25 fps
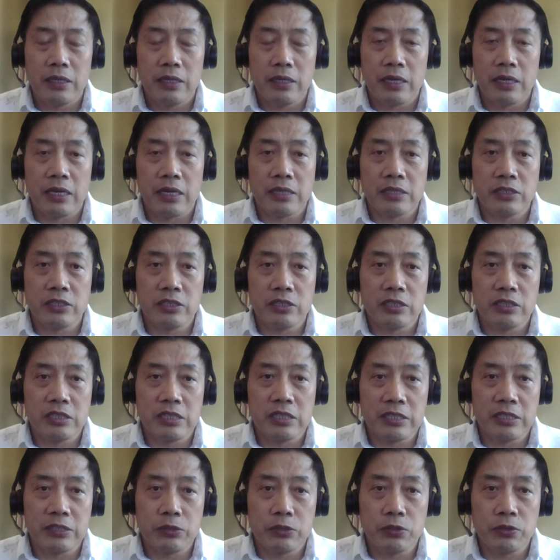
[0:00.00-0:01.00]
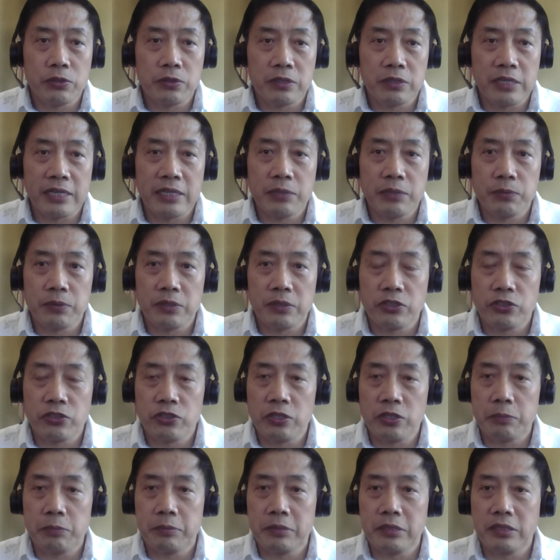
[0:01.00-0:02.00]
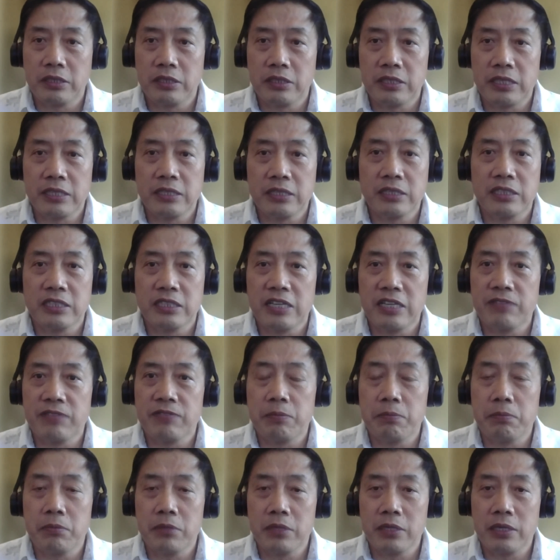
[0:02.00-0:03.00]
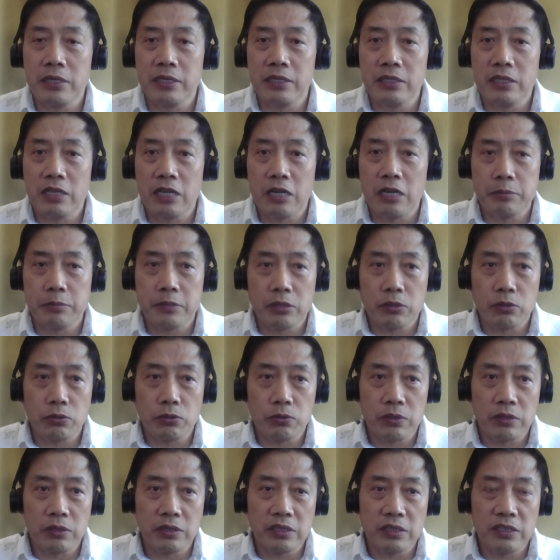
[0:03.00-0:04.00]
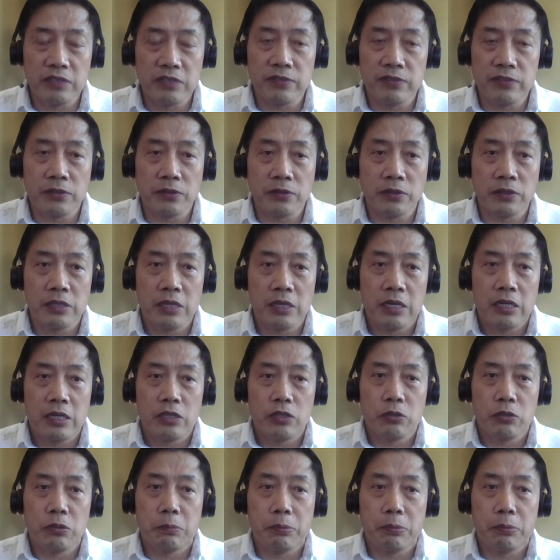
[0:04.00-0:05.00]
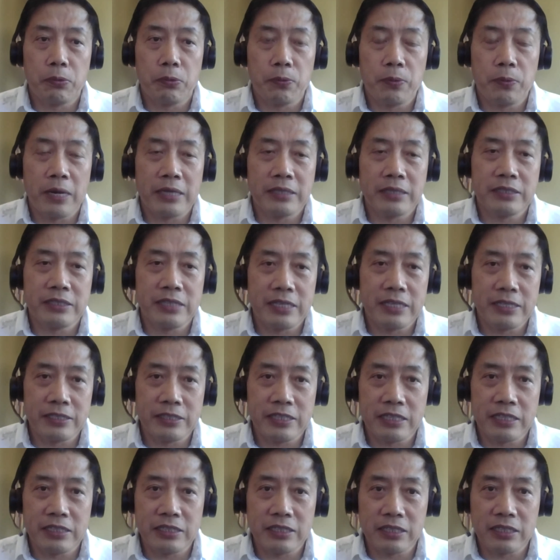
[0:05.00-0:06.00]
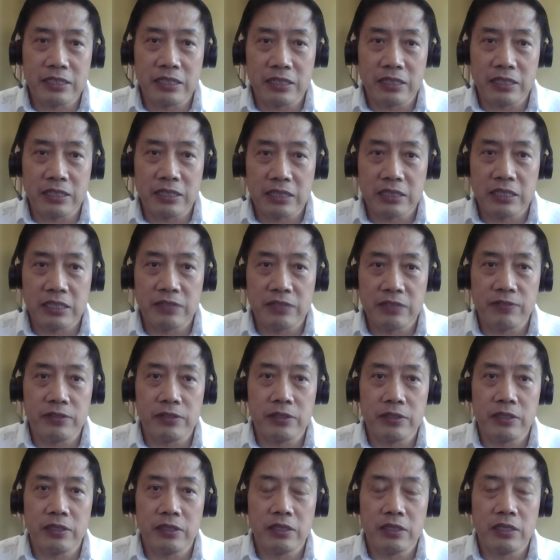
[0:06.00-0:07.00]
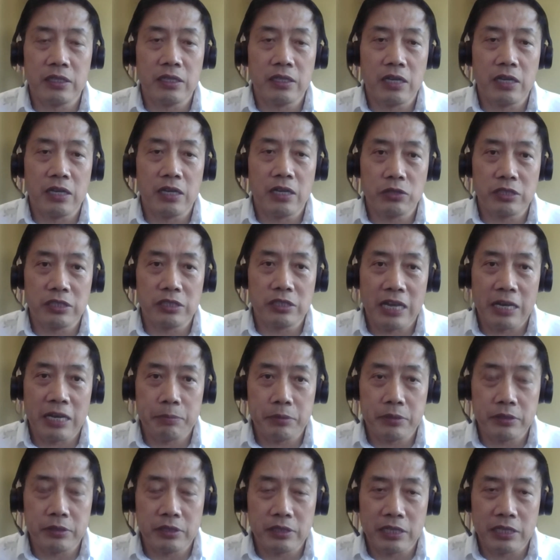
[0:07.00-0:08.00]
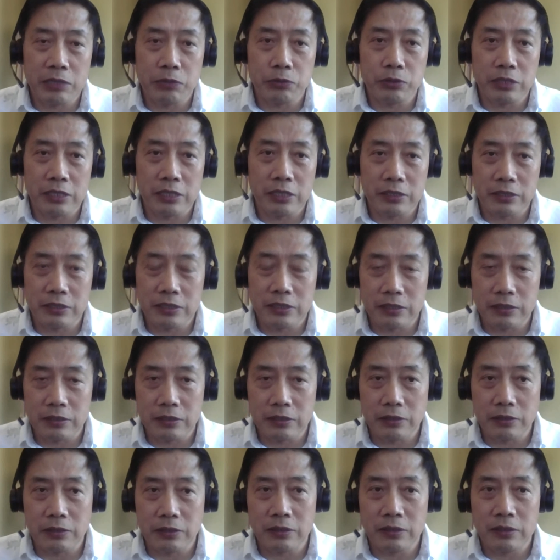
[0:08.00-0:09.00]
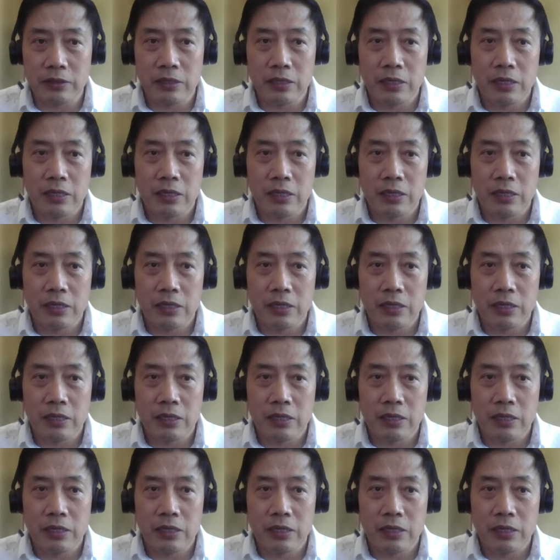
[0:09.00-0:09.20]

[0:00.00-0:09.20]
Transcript: And to date, we shipped 6-7 million optical transceivers to provide data center connectivity in outer hyperscale data centers.